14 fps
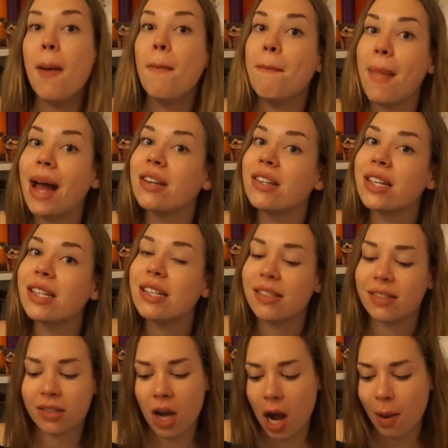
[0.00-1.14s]
magic
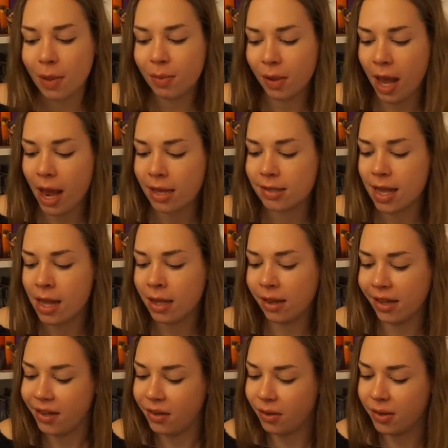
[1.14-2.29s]
is commonplace, and
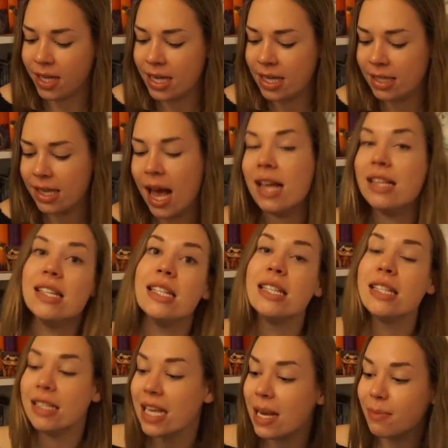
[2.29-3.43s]
little is as it
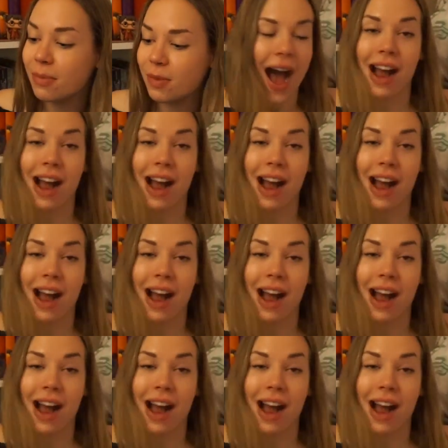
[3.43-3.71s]
seems.